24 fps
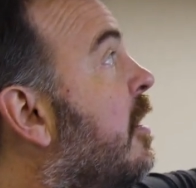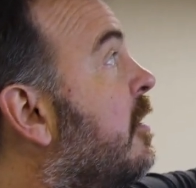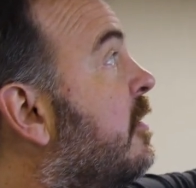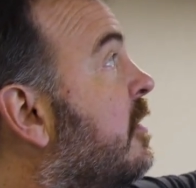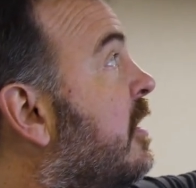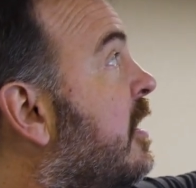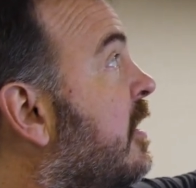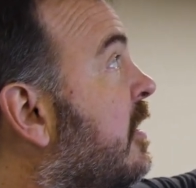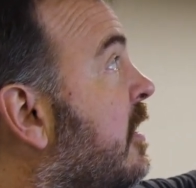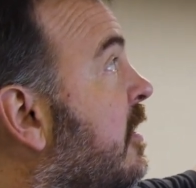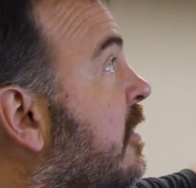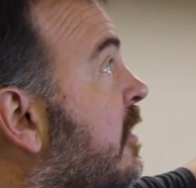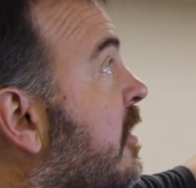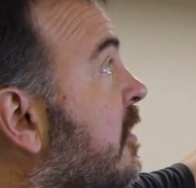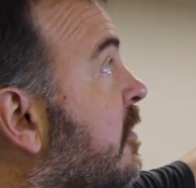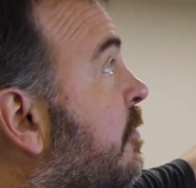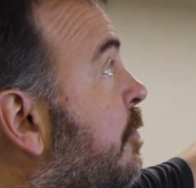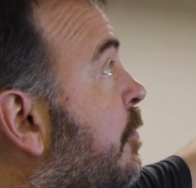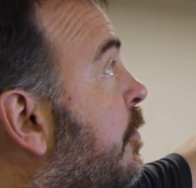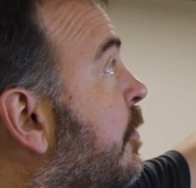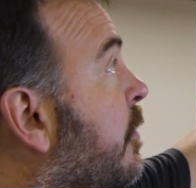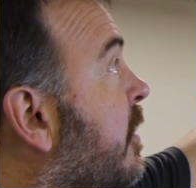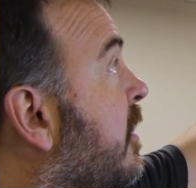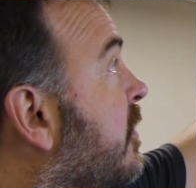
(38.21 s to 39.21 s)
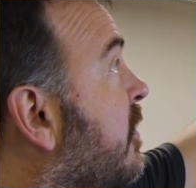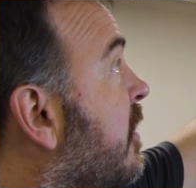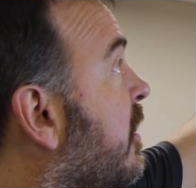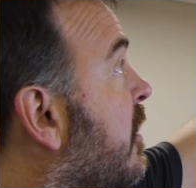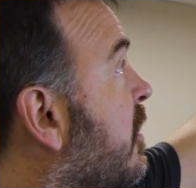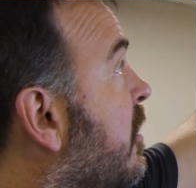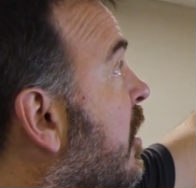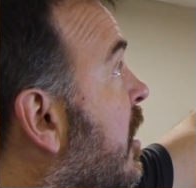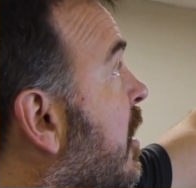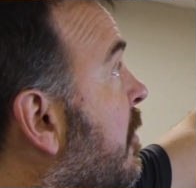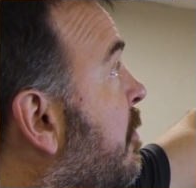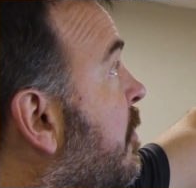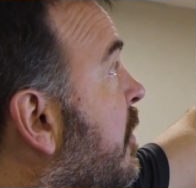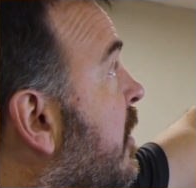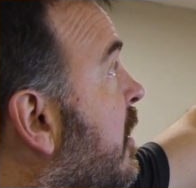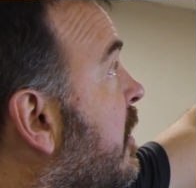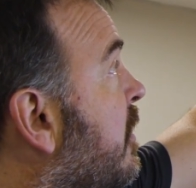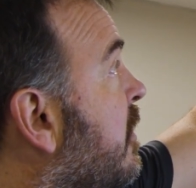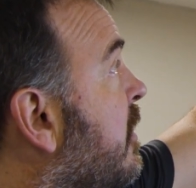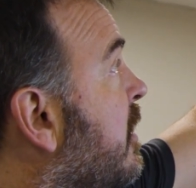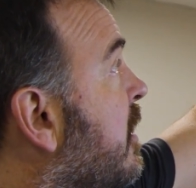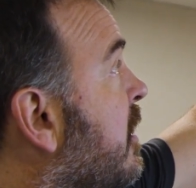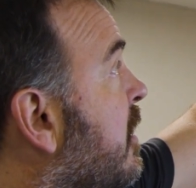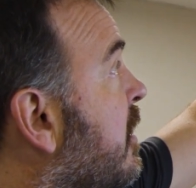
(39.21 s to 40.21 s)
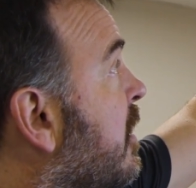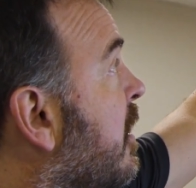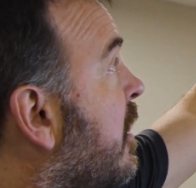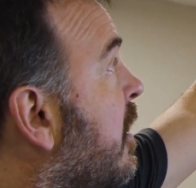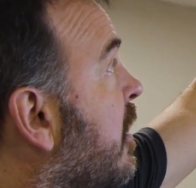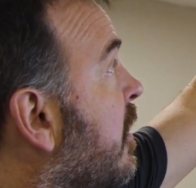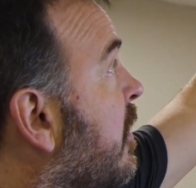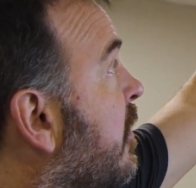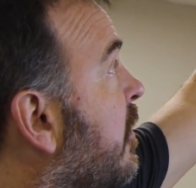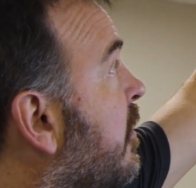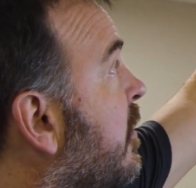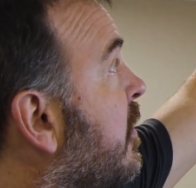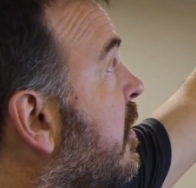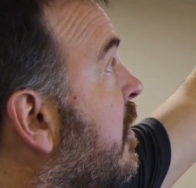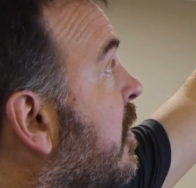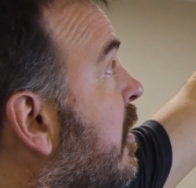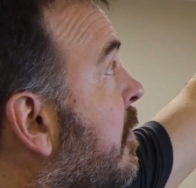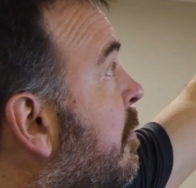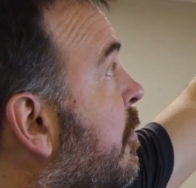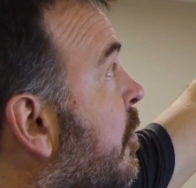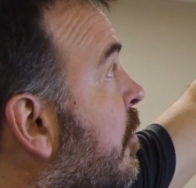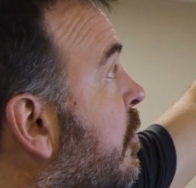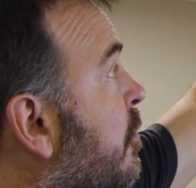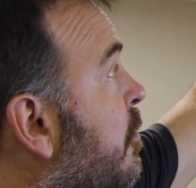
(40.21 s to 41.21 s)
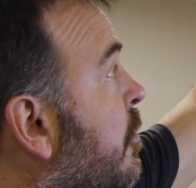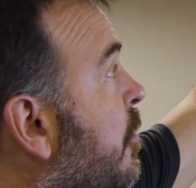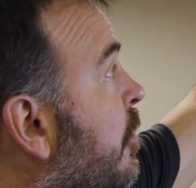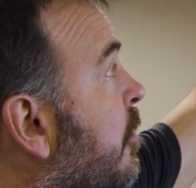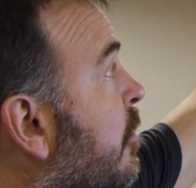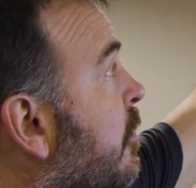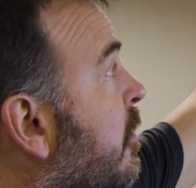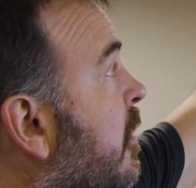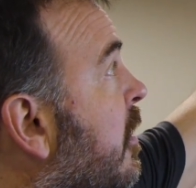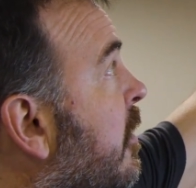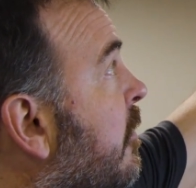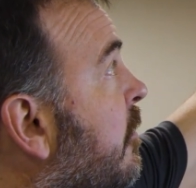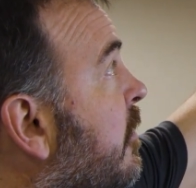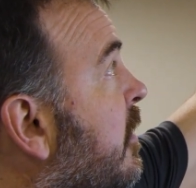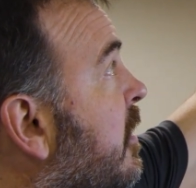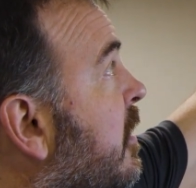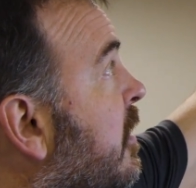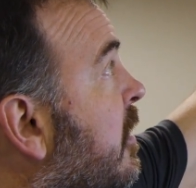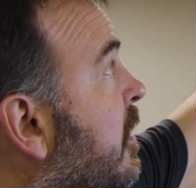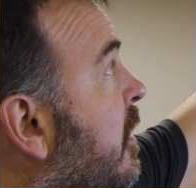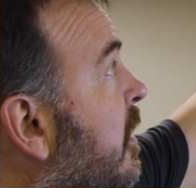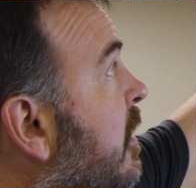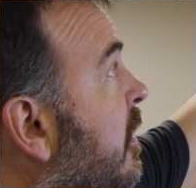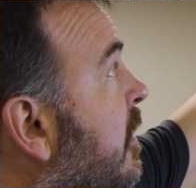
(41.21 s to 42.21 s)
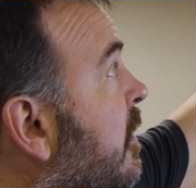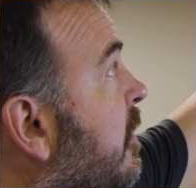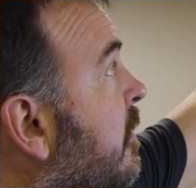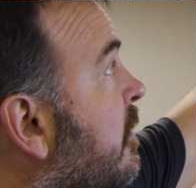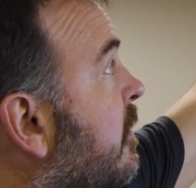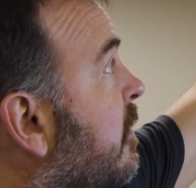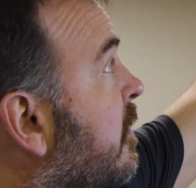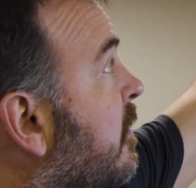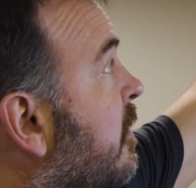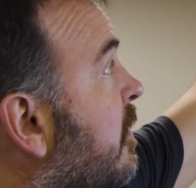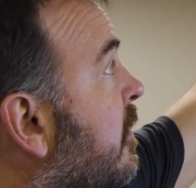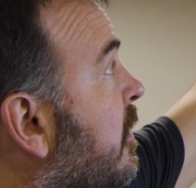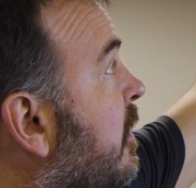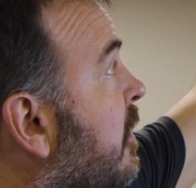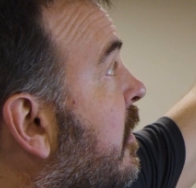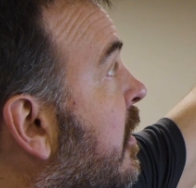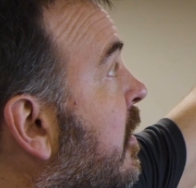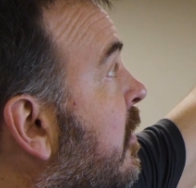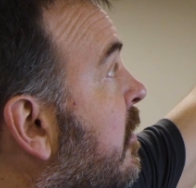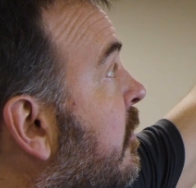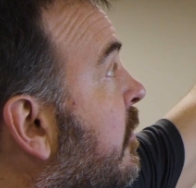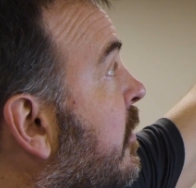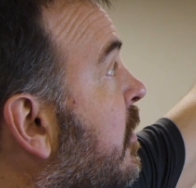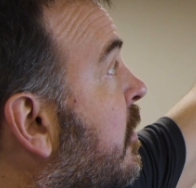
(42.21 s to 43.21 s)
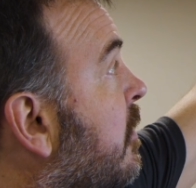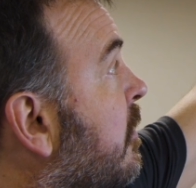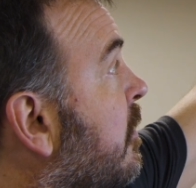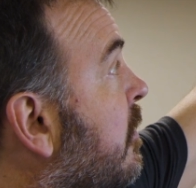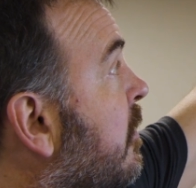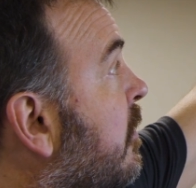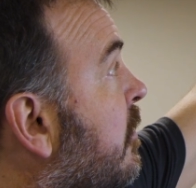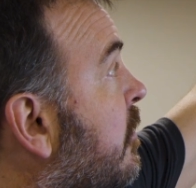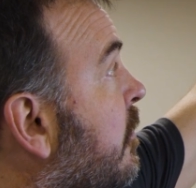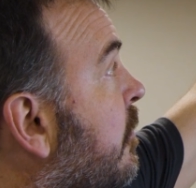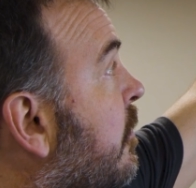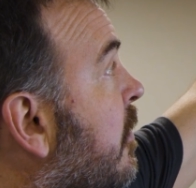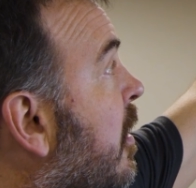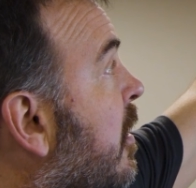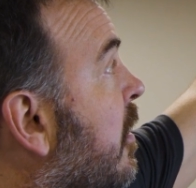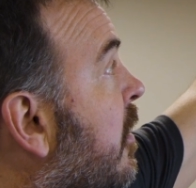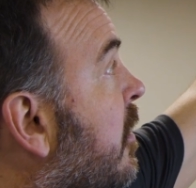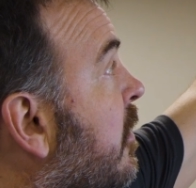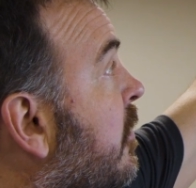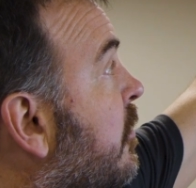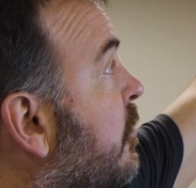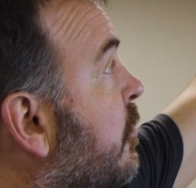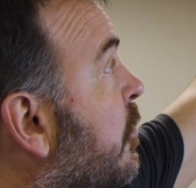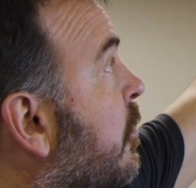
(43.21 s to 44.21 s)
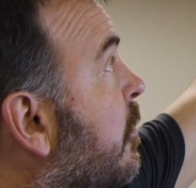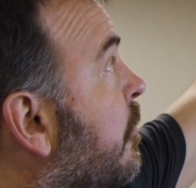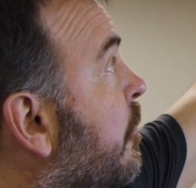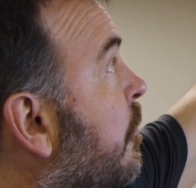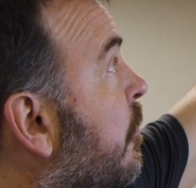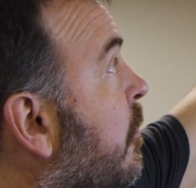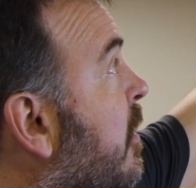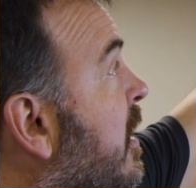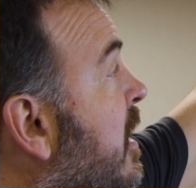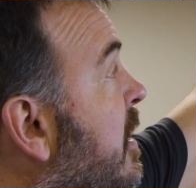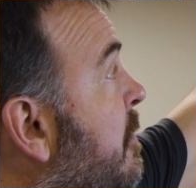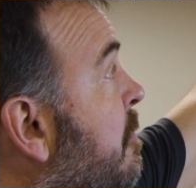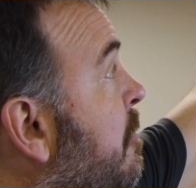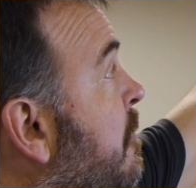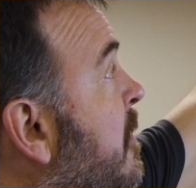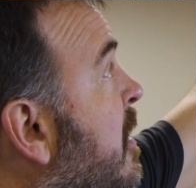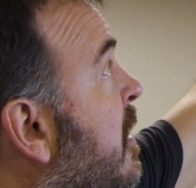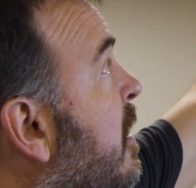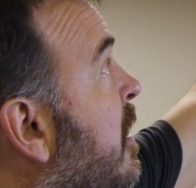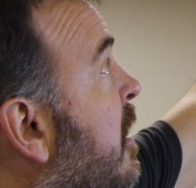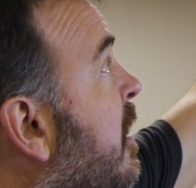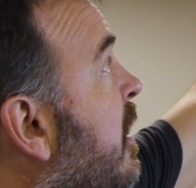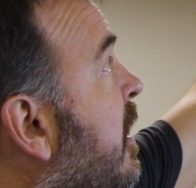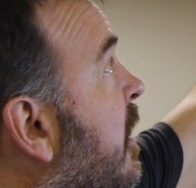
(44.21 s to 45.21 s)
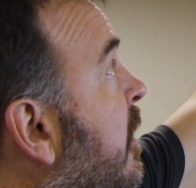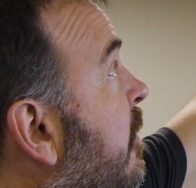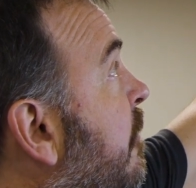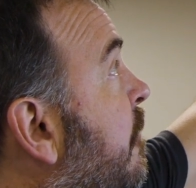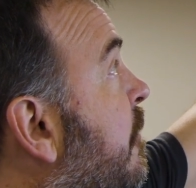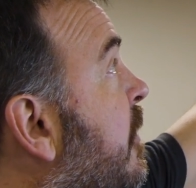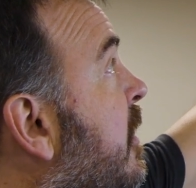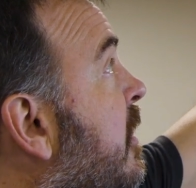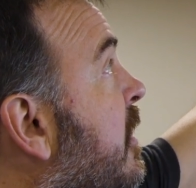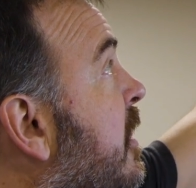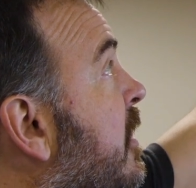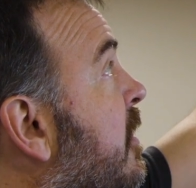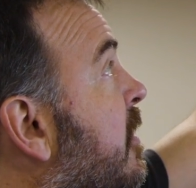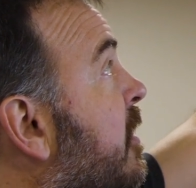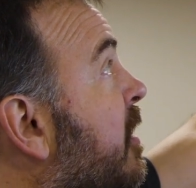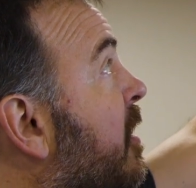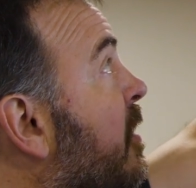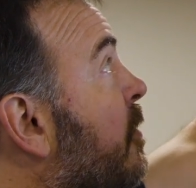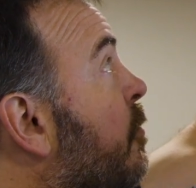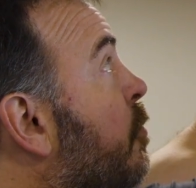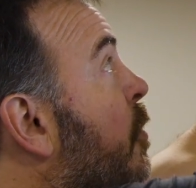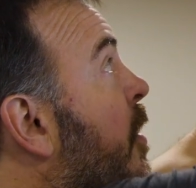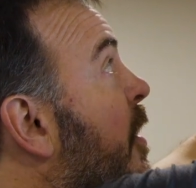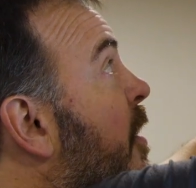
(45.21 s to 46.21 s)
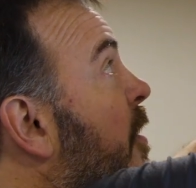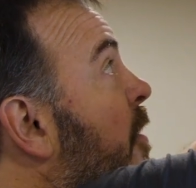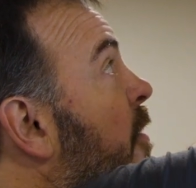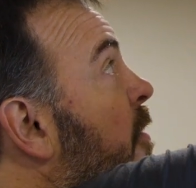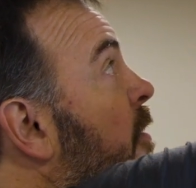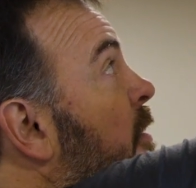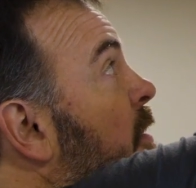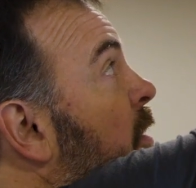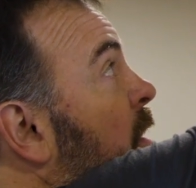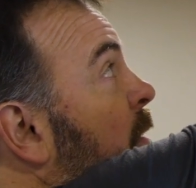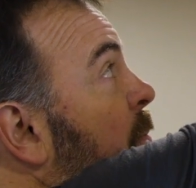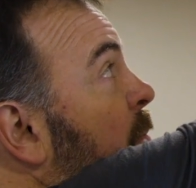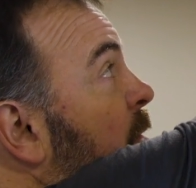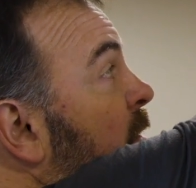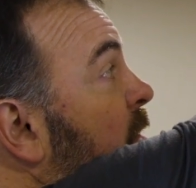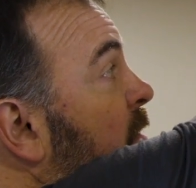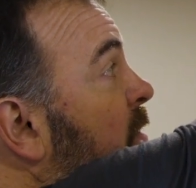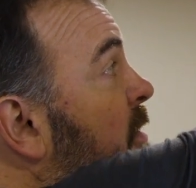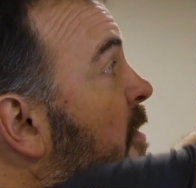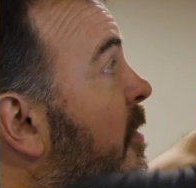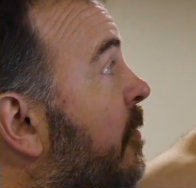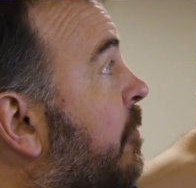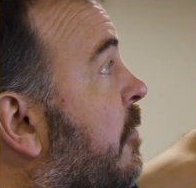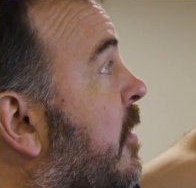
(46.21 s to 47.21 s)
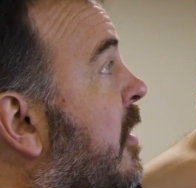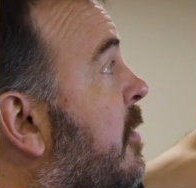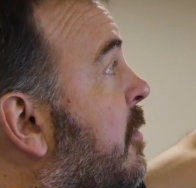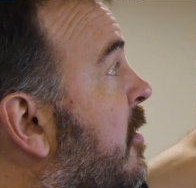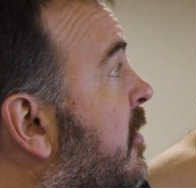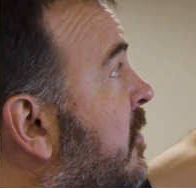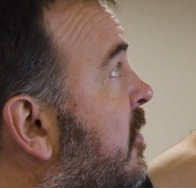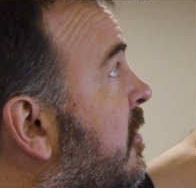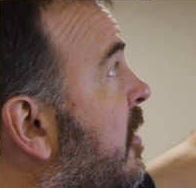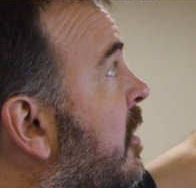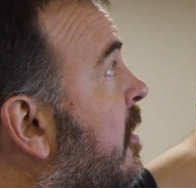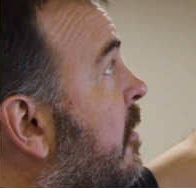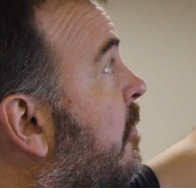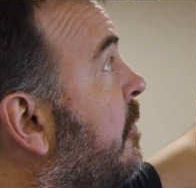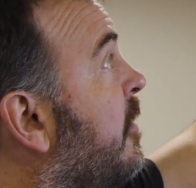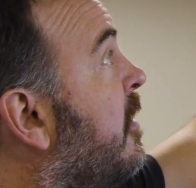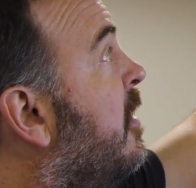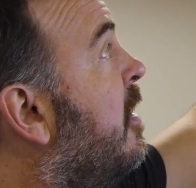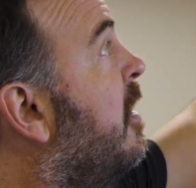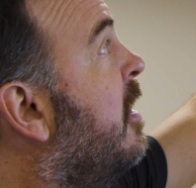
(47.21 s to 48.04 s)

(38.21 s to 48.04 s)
taking this, placing it up in the upper corner of the elevator door frame, feeding the wire up into the frame itself,